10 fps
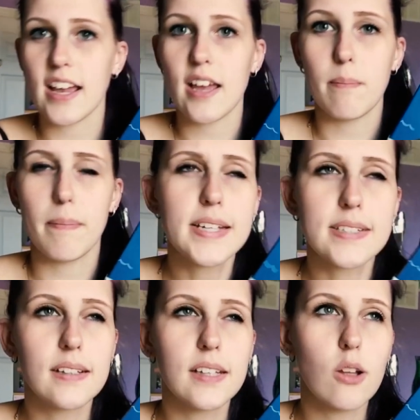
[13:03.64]
And
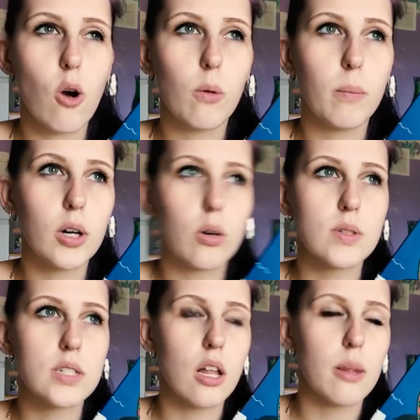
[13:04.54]
basically, the whole book
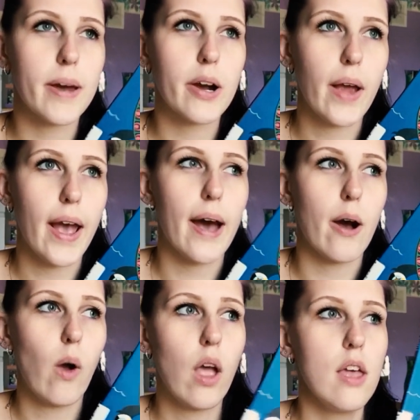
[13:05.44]
was all about
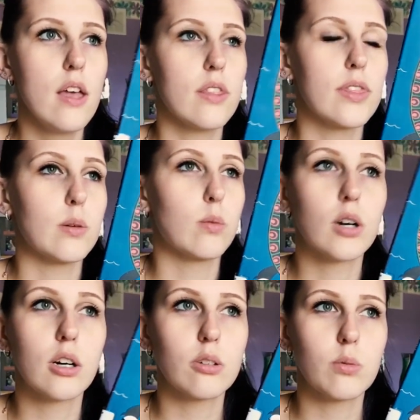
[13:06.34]
how the
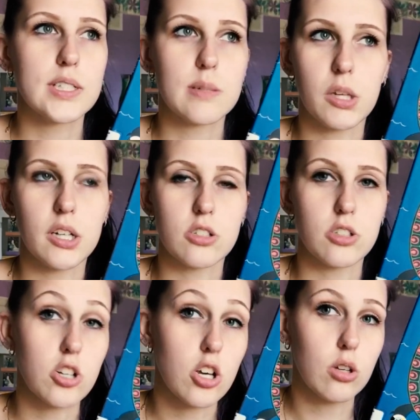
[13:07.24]
world was split into
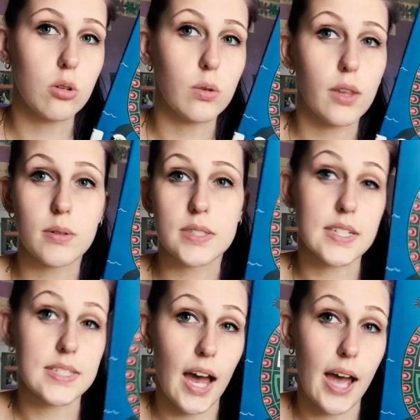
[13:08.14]
two. There was the
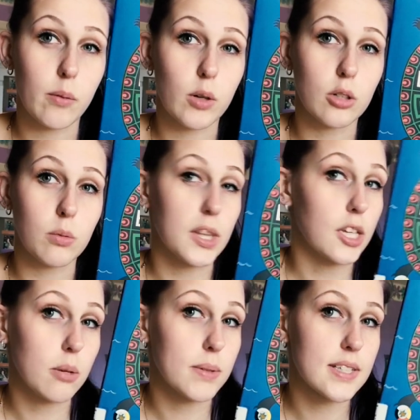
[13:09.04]
sky world where the
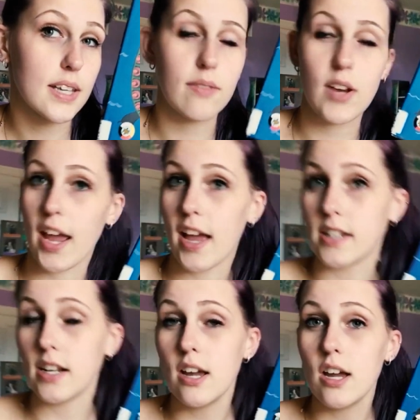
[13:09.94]
humans lived, and
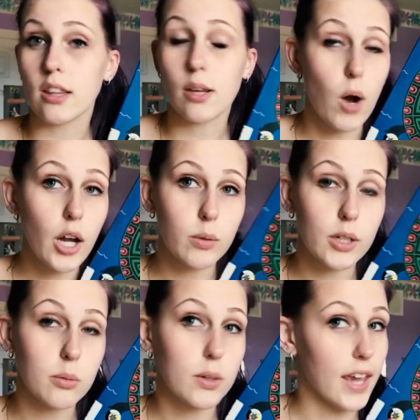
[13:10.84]
the water
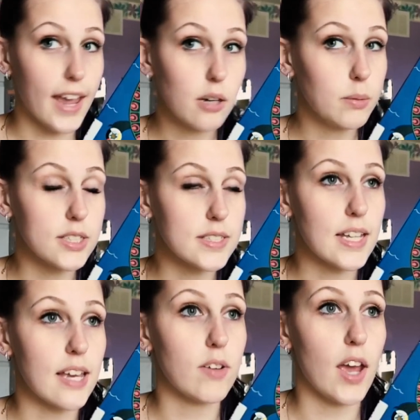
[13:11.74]
world where the animals
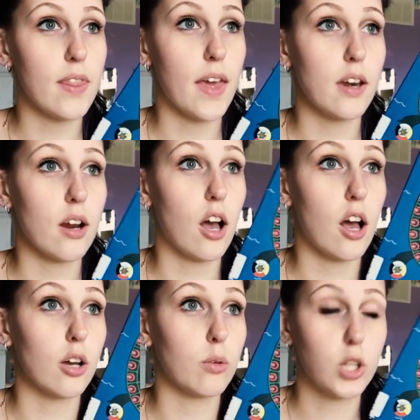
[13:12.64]
lived. And then
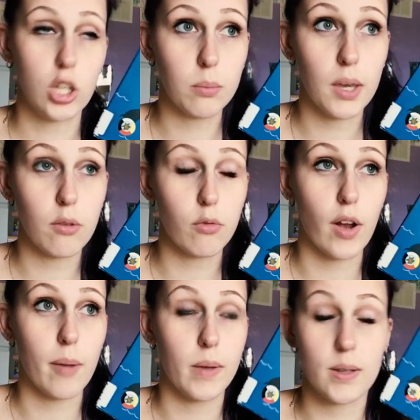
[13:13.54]
a human
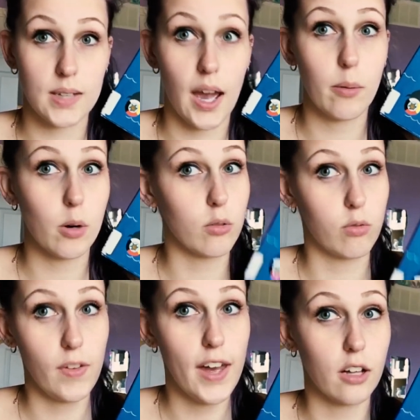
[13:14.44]
from sky world
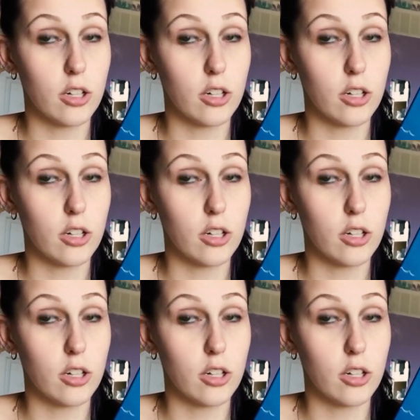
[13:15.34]
fell.